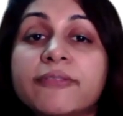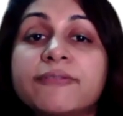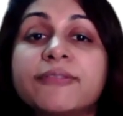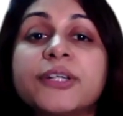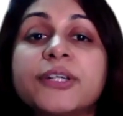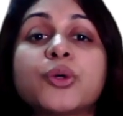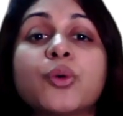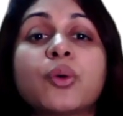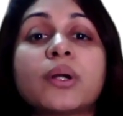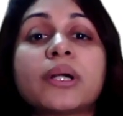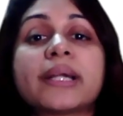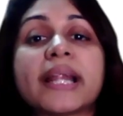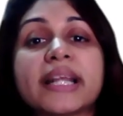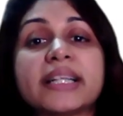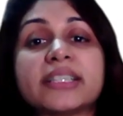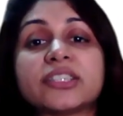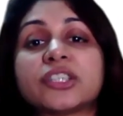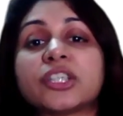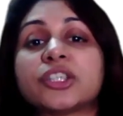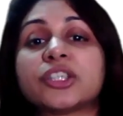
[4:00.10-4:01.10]
if we don't
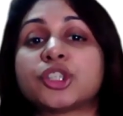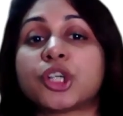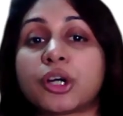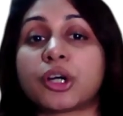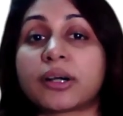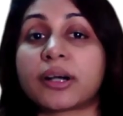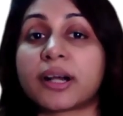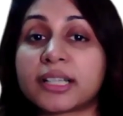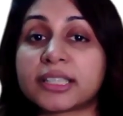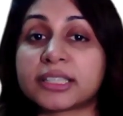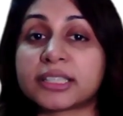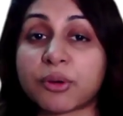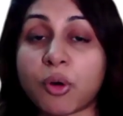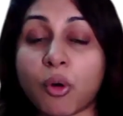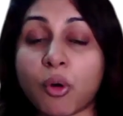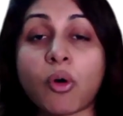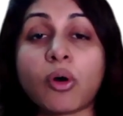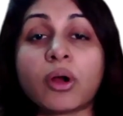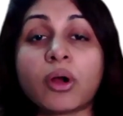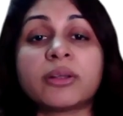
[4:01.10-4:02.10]
cleanse the chakras
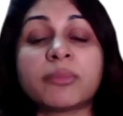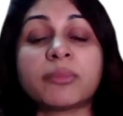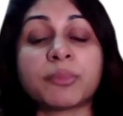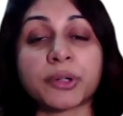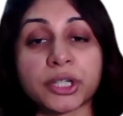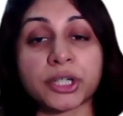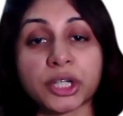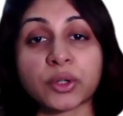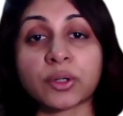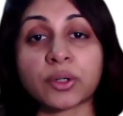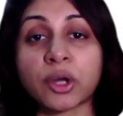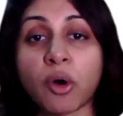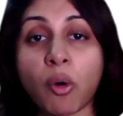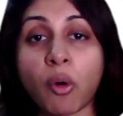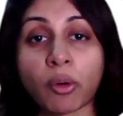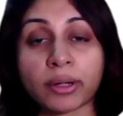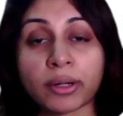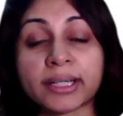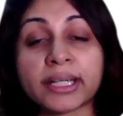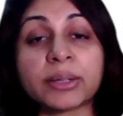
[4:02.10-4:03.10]
or the particular
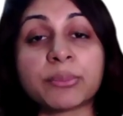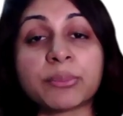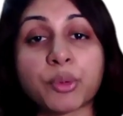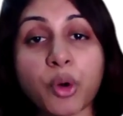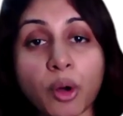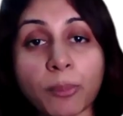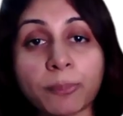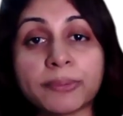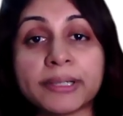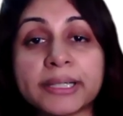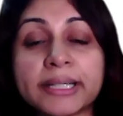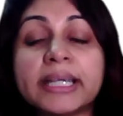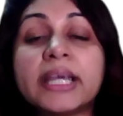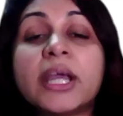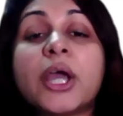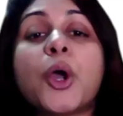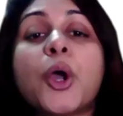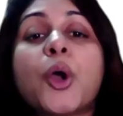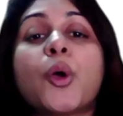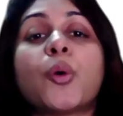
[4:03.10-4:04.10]
organ properly,
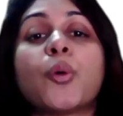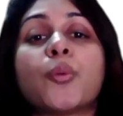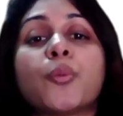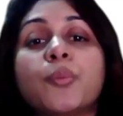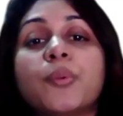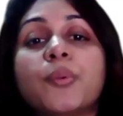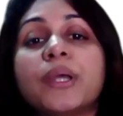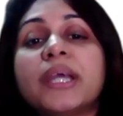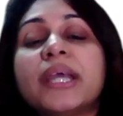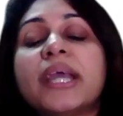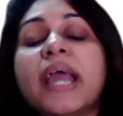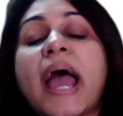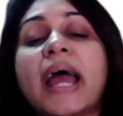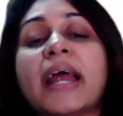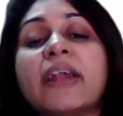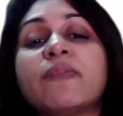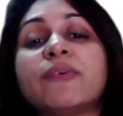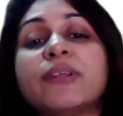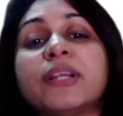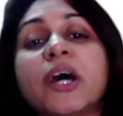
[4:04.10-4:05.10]

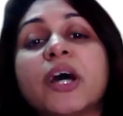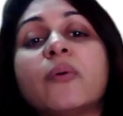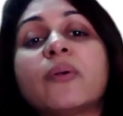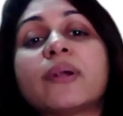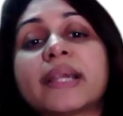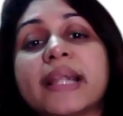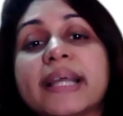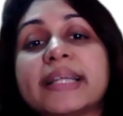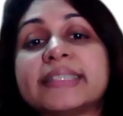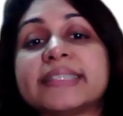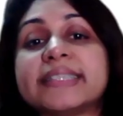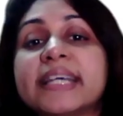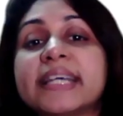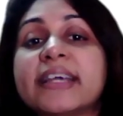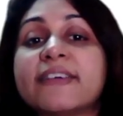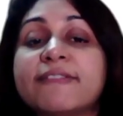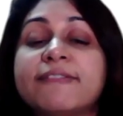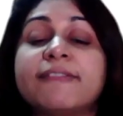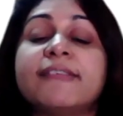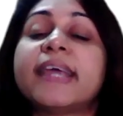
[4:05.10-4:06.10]
and without cleansing,
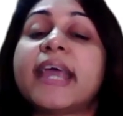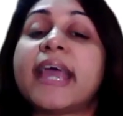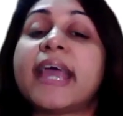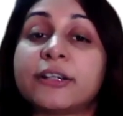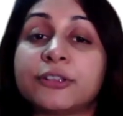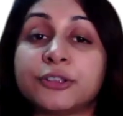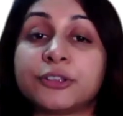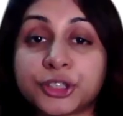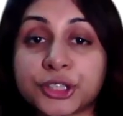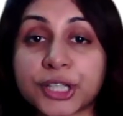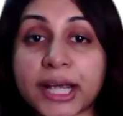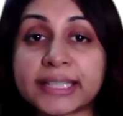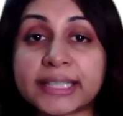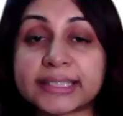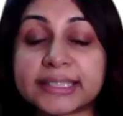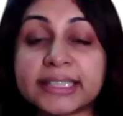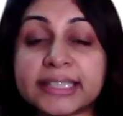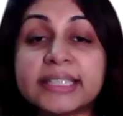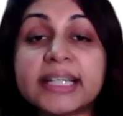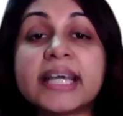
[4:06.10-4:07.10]
if we
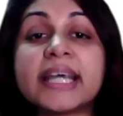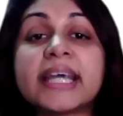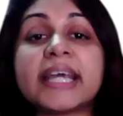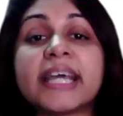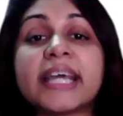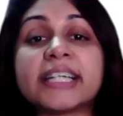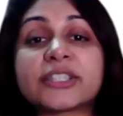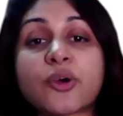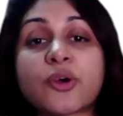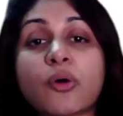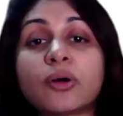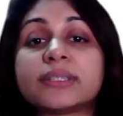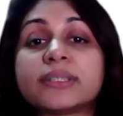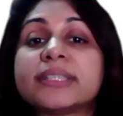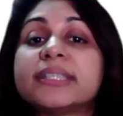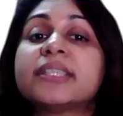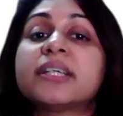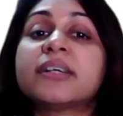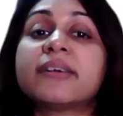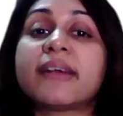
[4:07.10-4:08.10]
energize it, it
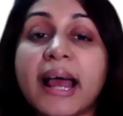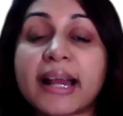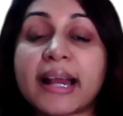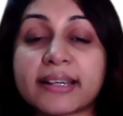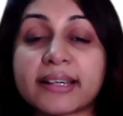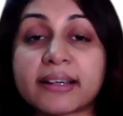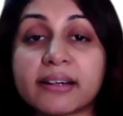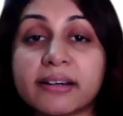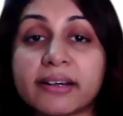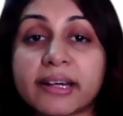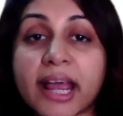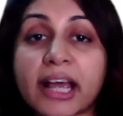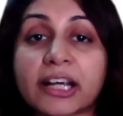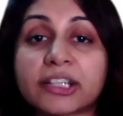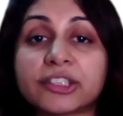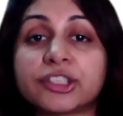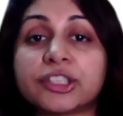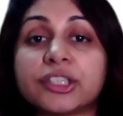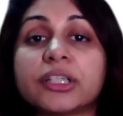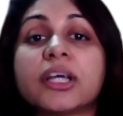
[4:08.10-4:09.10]
causes a radical
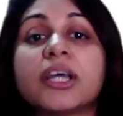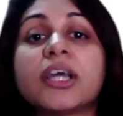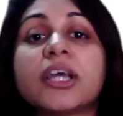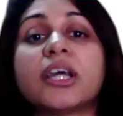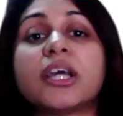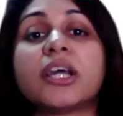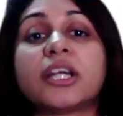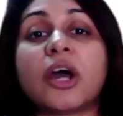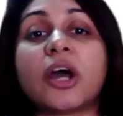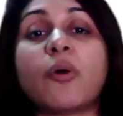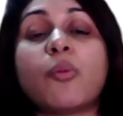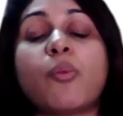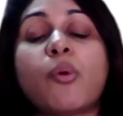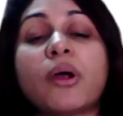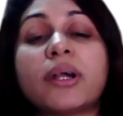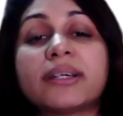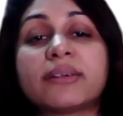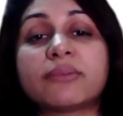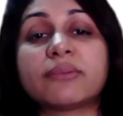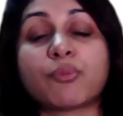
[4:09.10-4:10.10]
reaction. Now,
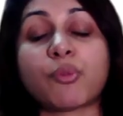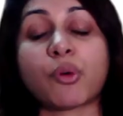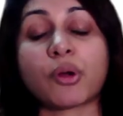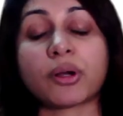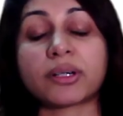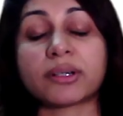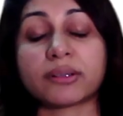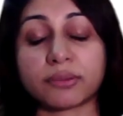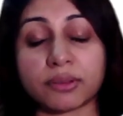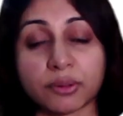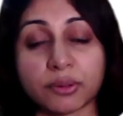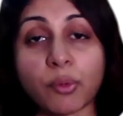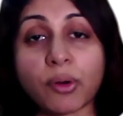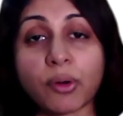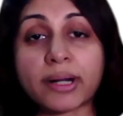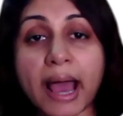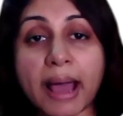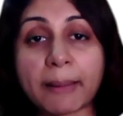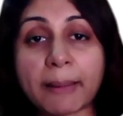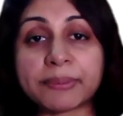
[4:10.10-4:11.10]

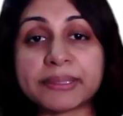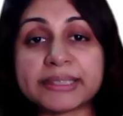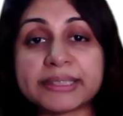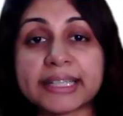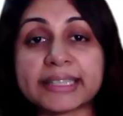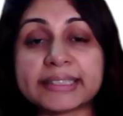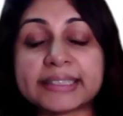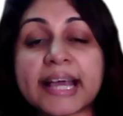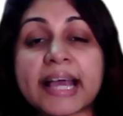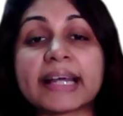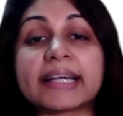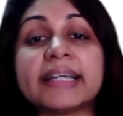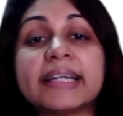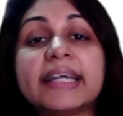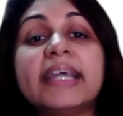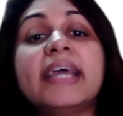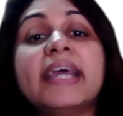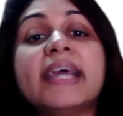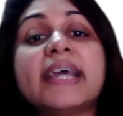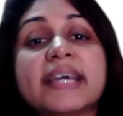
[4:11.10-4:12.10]
what happens
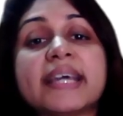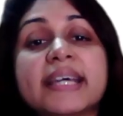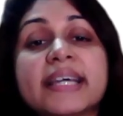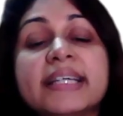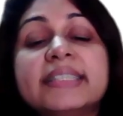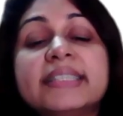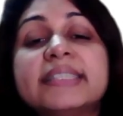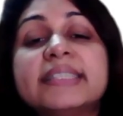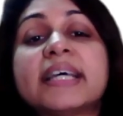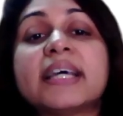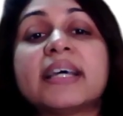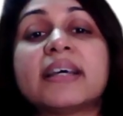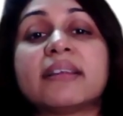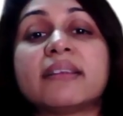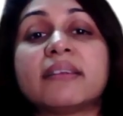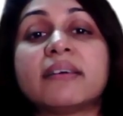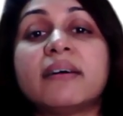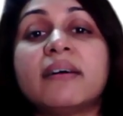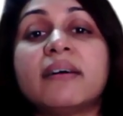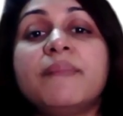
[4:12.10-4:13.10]
exactly is
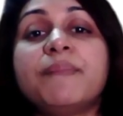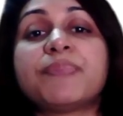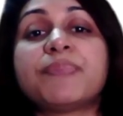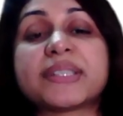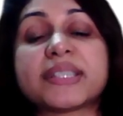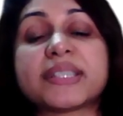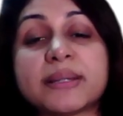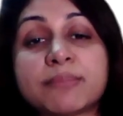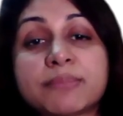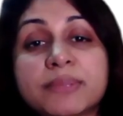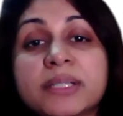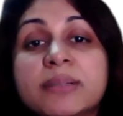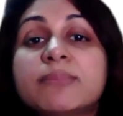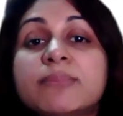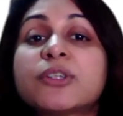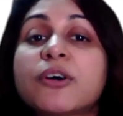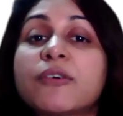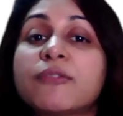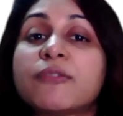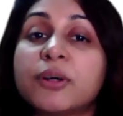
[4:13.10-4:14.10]
the
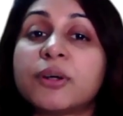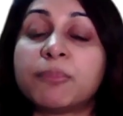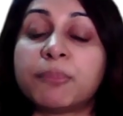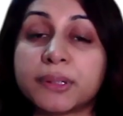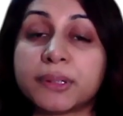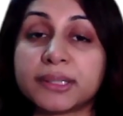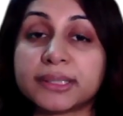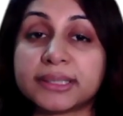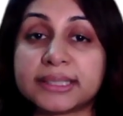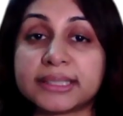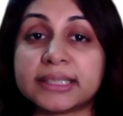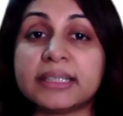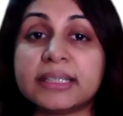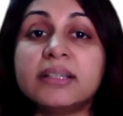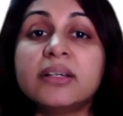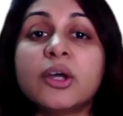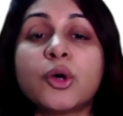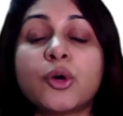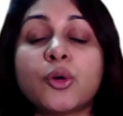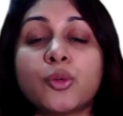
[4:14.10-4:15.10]
symptoms of the
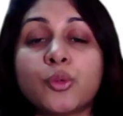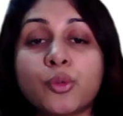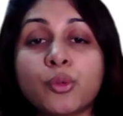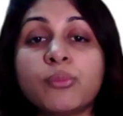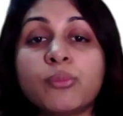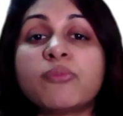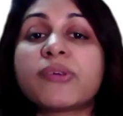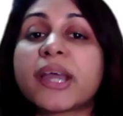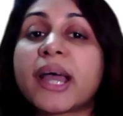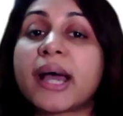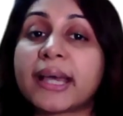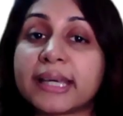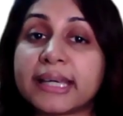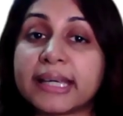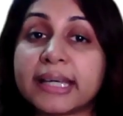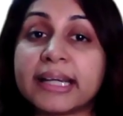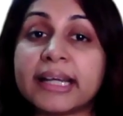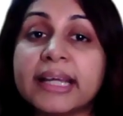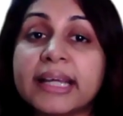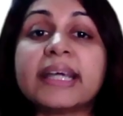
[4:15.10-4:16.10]
person whom we are
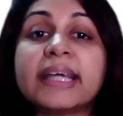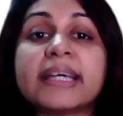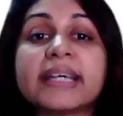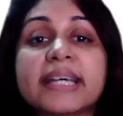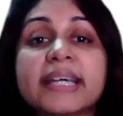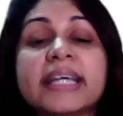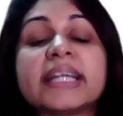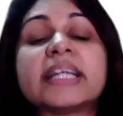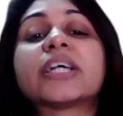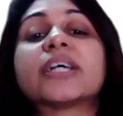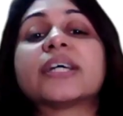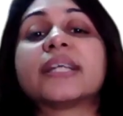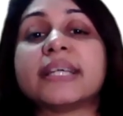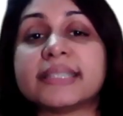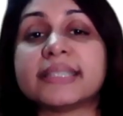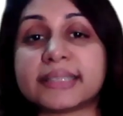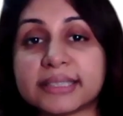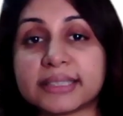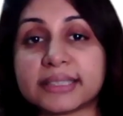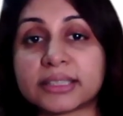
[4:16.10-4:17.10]
healing
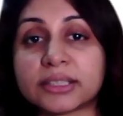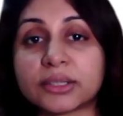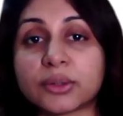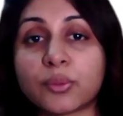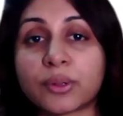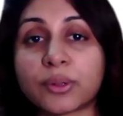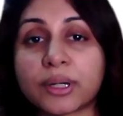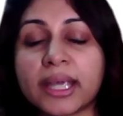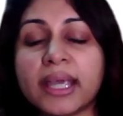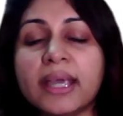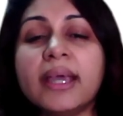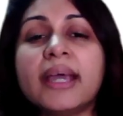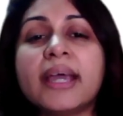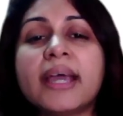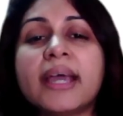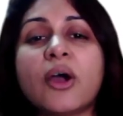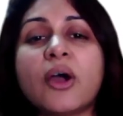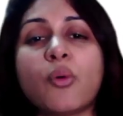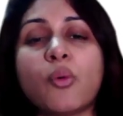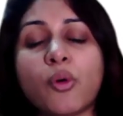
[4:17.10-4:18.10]
increases. Okay,
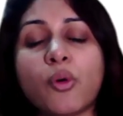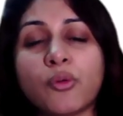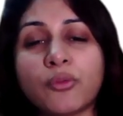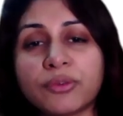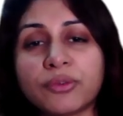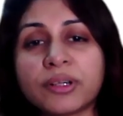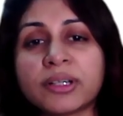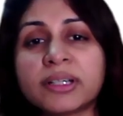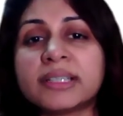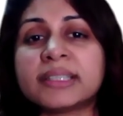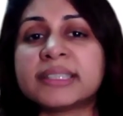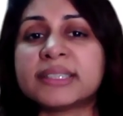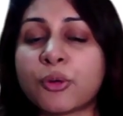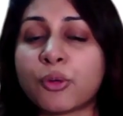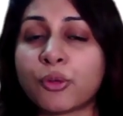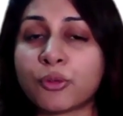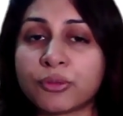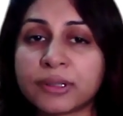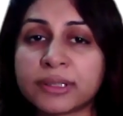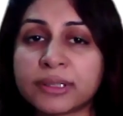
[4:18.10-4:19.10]
over
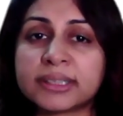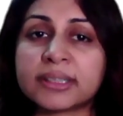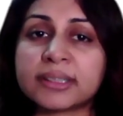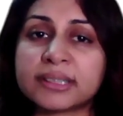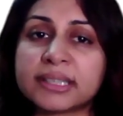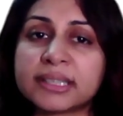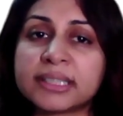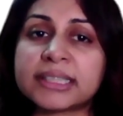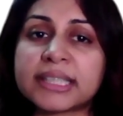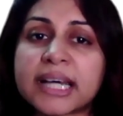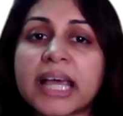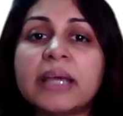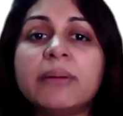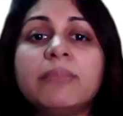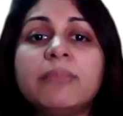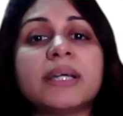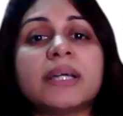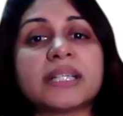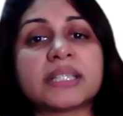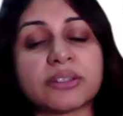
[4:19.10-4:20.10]
a certain time
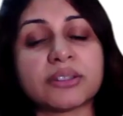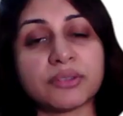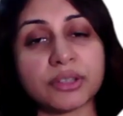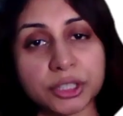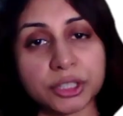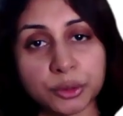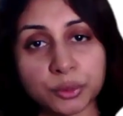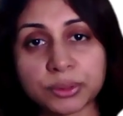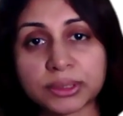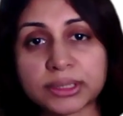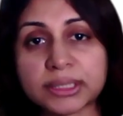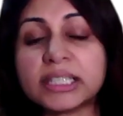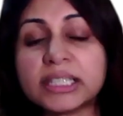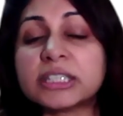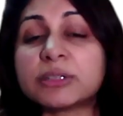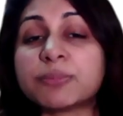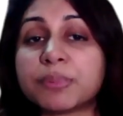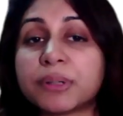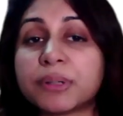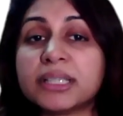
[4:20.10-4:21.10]
it
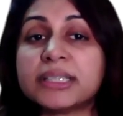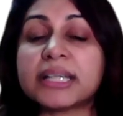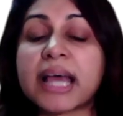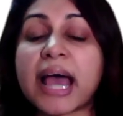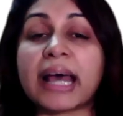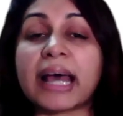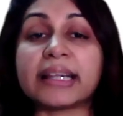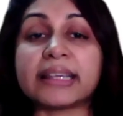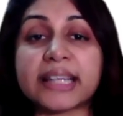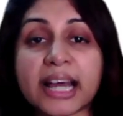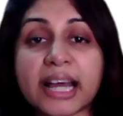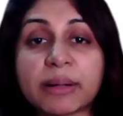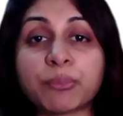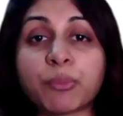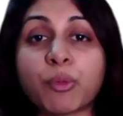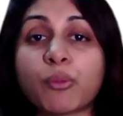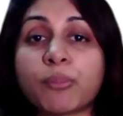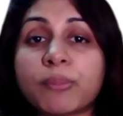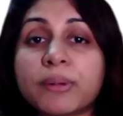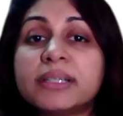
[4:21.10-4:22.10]
reduces, but at that
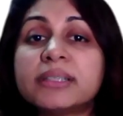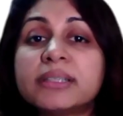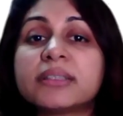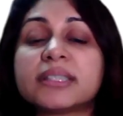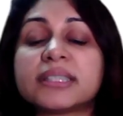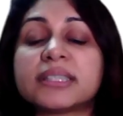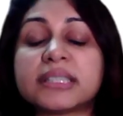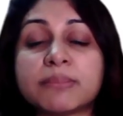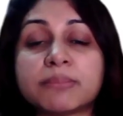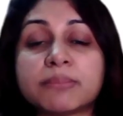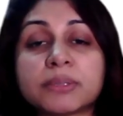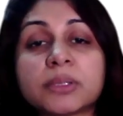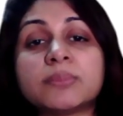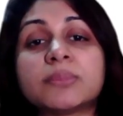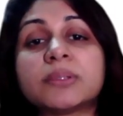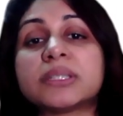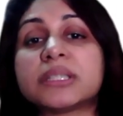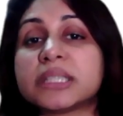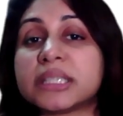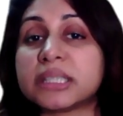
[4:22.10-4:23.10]
moment the
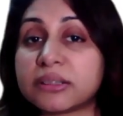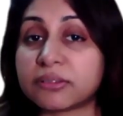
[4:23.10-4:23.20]
symptoms